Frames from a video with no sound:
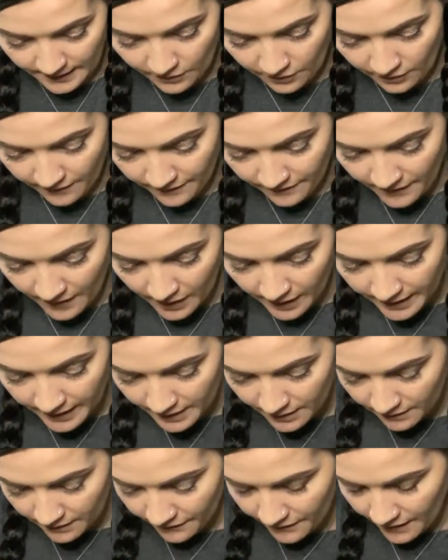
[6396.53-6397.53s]
They're
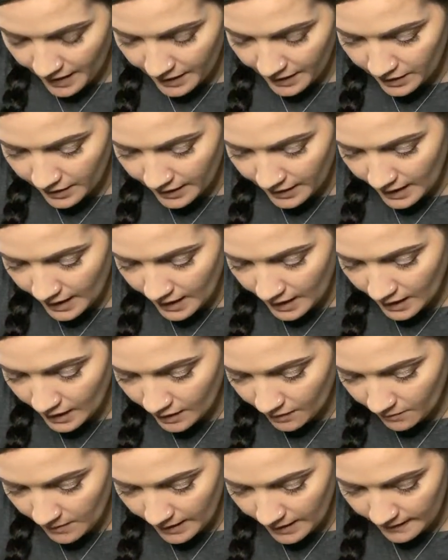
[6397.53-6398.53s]
Fire, Fire
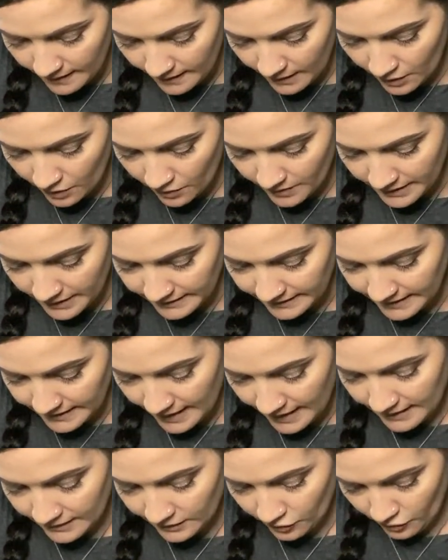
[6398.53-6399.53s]
King made in the
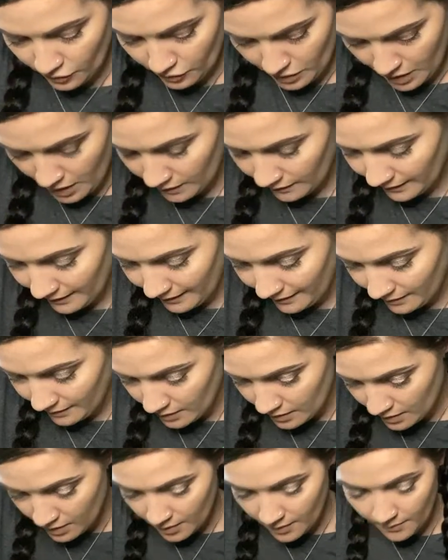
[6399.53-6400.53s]
USA, so they're not like
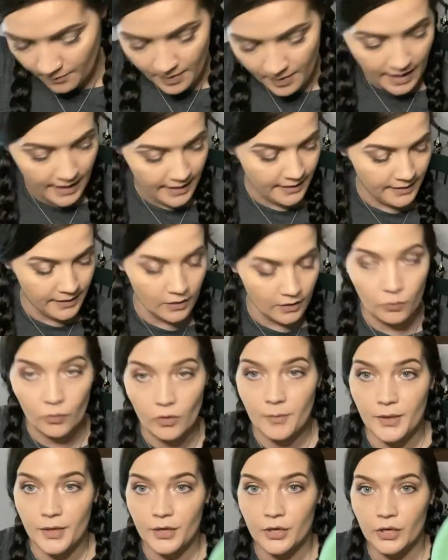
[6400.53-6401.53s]
Pioneer
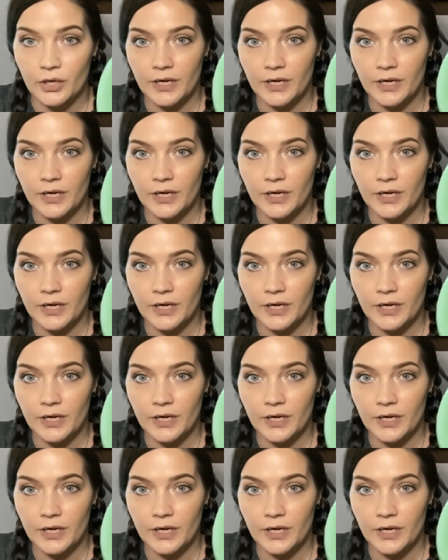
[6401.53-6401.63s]
Woman or